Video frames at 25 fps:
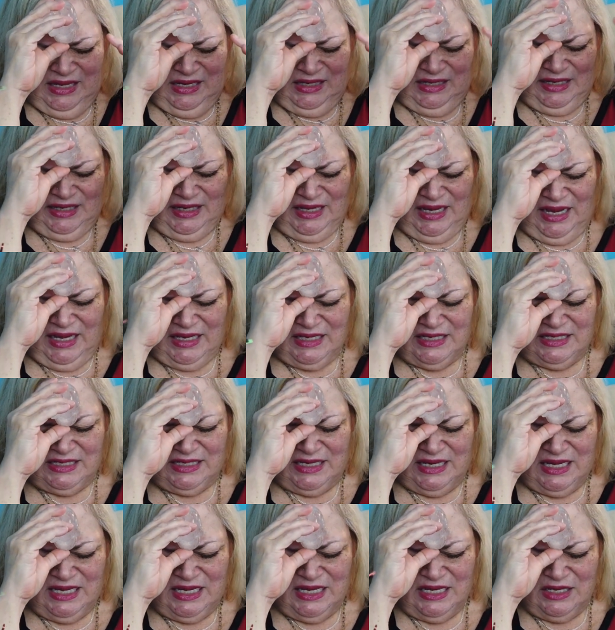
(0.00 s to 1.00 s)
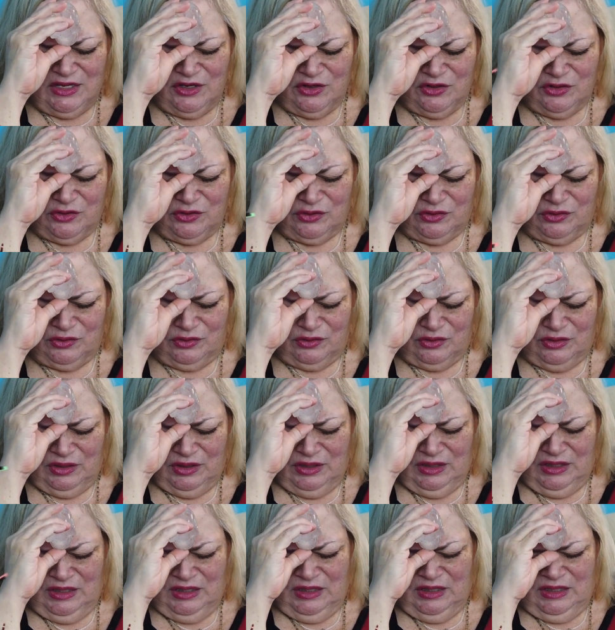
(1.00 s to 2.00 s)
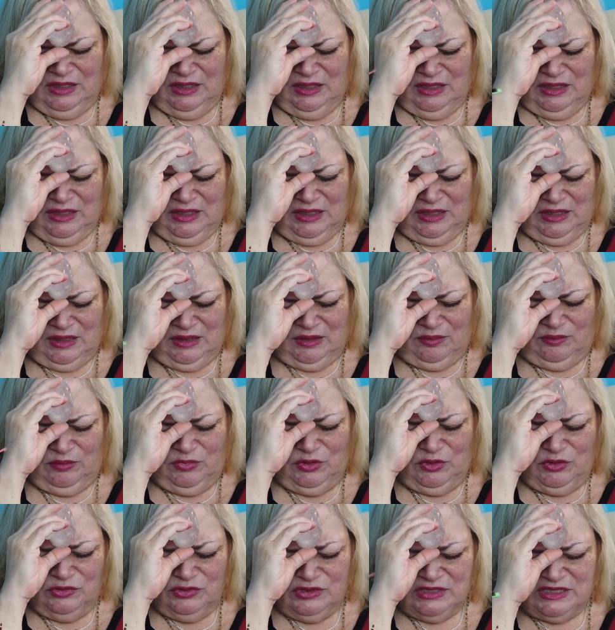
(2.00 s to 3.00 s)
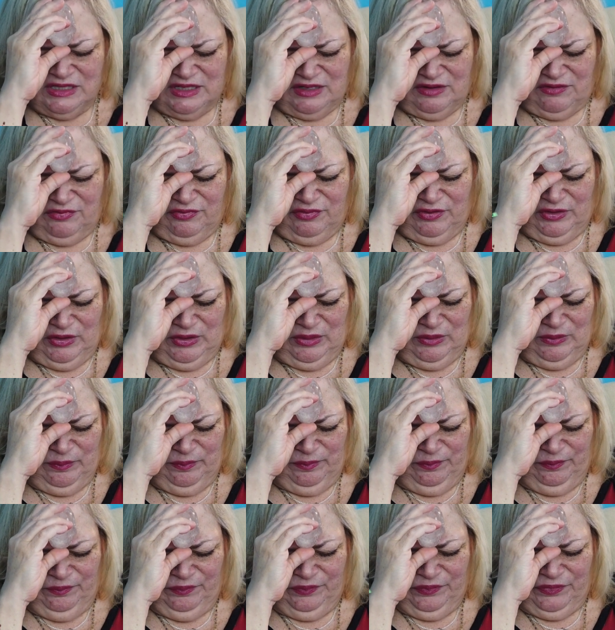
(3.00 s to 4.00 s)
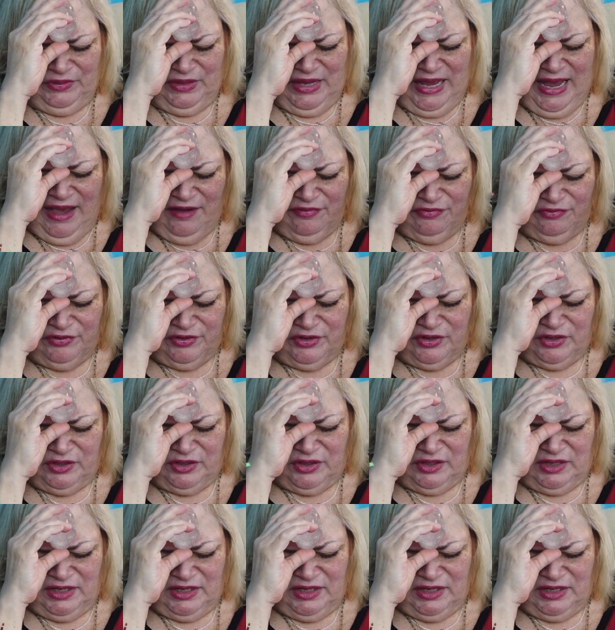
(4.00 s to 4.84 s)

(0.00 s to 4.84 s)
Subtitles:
like I can hear music from Africa.